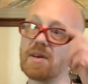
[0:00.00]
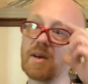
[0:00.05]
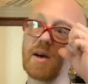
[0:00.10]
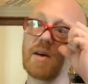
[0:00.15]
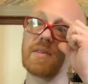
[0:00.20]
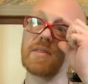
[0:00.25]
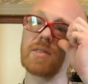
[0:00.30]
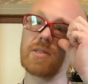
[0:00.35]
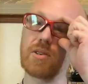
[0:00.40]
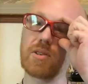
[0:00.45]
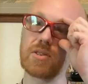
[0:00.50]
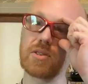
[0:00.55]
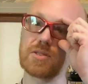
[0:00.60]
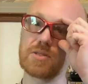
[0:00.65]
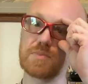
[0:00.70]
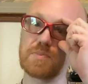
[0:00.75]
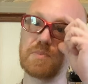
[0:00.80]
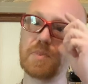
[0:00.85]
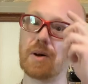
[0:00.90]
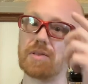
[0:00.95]
And of course,
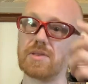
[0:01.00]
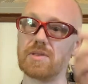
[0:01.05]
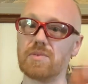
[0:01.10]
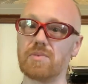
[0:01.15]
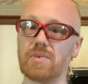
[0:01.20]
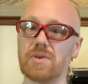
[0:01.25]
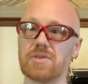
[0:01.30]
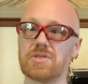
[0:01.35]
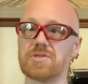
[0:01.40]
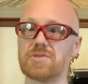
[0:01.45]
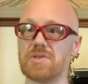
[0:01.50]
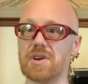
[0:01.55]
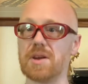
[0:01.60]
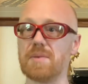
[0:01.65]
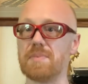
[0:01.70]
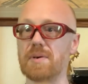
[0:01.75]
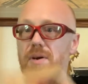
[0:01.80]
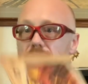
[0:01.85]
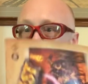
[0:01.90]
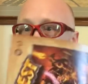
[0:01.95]
but what's great
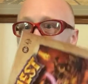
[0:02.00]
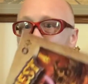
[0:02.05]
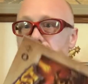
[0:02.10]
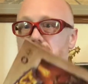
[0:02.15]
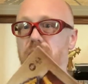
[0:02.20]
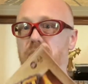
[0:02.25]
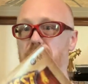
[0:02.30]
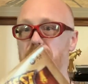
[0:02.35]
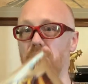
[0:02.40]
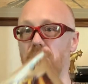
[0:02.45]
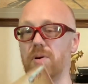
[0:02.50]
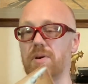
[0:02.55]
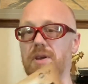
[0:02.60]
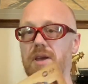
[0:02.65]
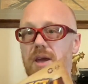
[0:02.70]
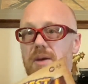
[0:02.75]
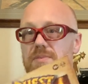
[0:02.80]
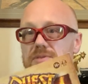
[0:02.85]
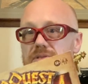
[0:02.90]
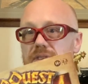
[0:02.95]
about board
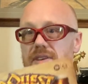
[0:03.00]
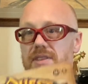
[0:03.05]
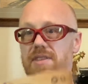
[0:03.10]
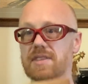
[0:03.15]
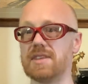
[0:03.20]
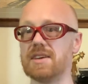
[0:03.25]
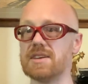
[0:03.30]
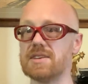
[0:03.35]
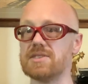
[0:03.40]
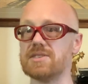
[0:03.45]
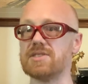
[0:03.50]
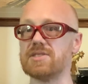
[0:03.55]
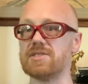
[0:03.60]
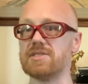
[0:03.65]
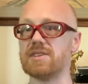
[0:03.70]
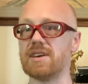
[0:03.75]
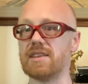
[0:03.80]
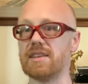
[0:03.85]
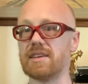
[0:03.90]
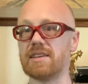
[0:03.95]
games like this is
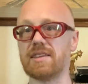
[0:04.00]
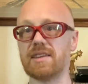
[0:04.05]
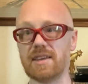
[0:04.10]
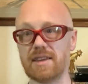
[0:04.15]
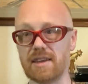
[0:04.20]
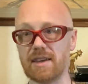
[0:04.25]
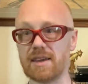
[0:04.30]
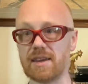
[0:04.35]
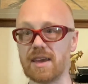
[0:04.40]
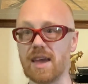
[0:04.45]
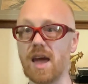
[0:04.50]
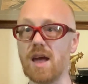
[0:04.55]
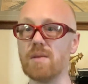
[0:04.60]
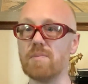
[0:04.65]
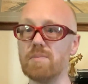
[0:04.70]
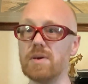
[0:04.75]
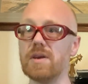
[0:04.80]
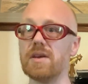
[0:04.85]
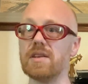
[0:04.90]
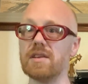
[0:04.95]
that like it can
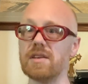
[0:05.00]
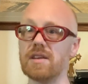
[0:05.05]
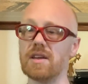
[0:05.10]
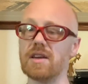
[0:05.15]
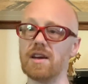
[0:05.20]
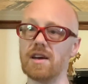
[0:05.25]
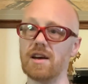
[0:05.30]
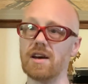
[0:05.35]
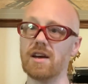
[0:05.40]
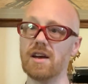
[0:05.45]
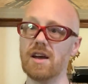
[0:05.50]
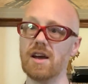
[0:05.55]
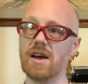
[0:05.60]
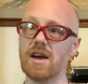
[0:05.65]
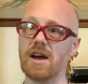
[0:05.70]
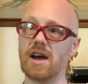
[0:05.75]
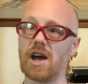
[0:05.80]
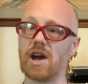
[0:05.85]
be a